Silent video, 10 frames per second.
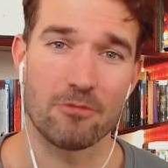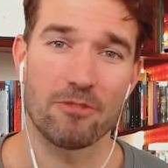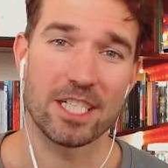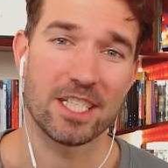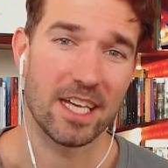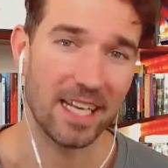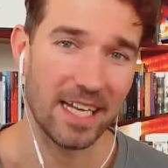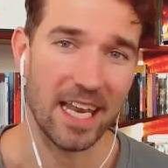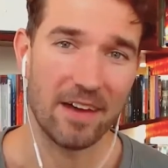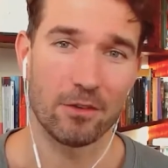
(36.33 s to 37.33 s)
to reach the
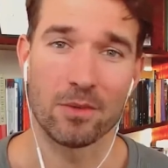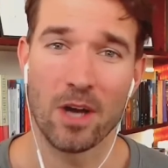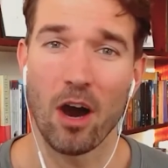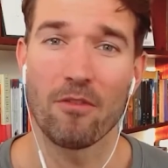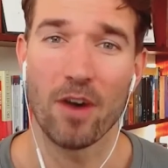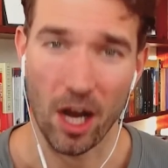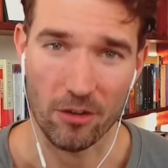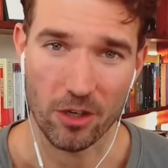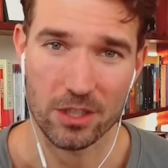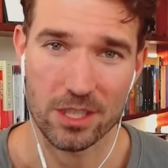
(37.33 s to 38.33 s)
elite level of
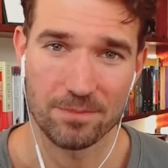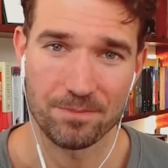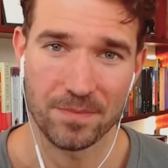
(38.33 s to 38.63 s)
Hyrox.